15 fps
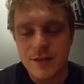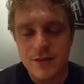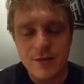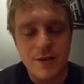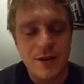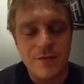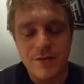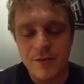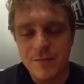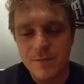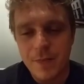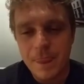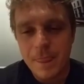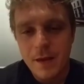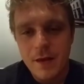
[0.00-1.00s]
awful.
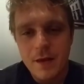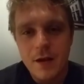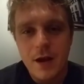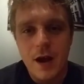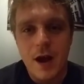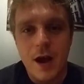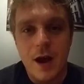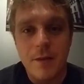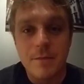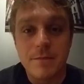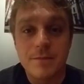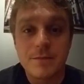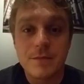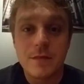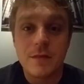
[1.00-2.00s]

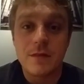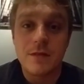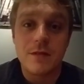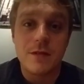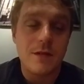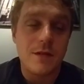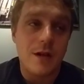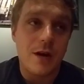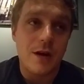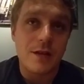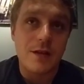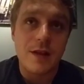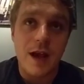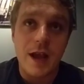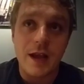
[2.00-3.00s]
On a
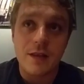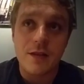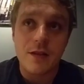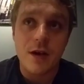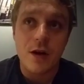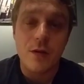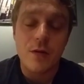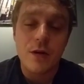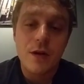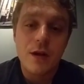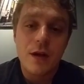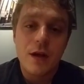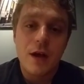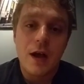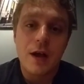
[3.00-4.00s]
science note,
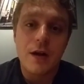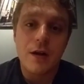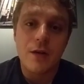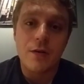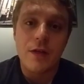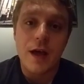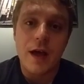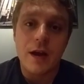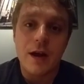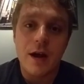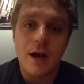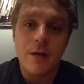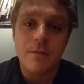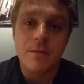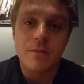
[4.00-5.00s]
I know that
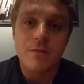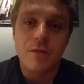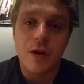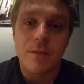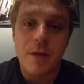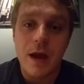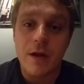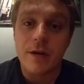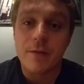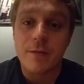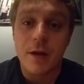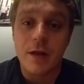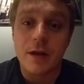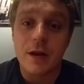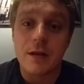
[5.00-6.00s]
Rick Perry's
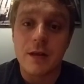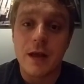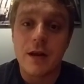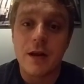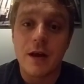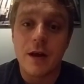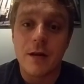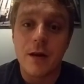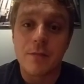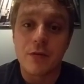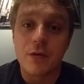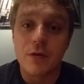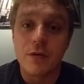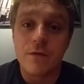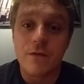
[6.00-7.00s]
probably going to get
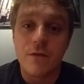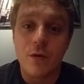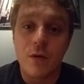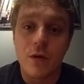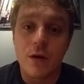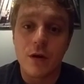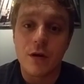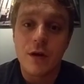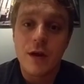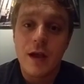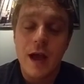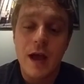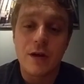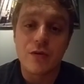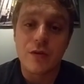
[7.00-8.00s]
approved for
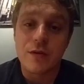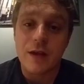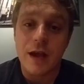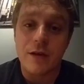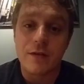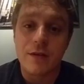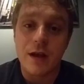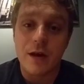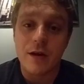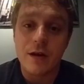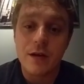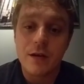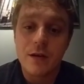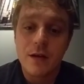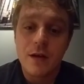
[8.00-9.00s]
Energy
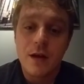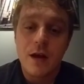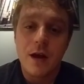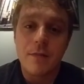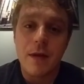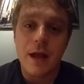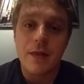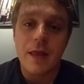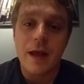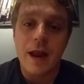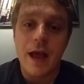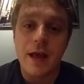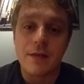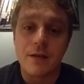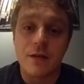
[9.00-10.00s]
Secretary, a man that
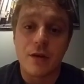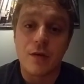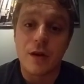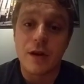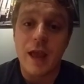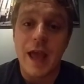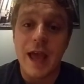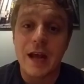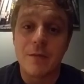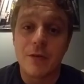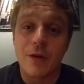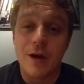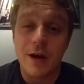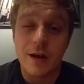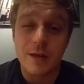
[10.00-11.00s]
has a degree in
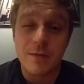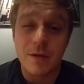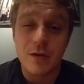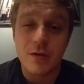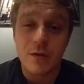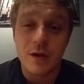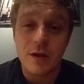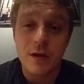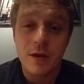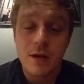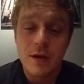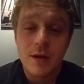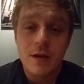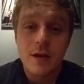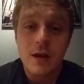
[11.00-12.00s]
animal husbandry
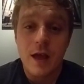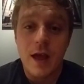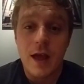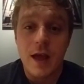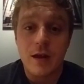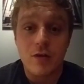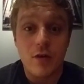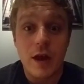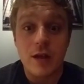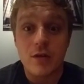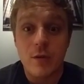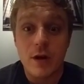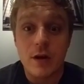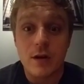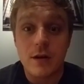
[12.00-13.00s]
and
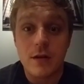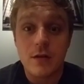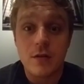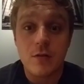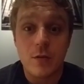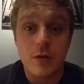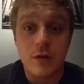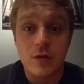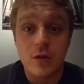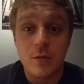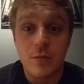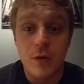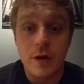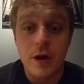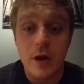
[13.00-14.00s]
graduated with a
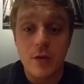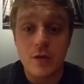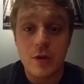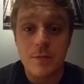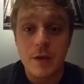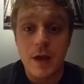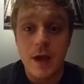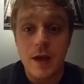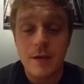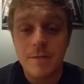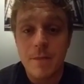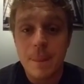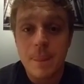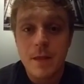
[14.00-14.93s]
2.0 GPA.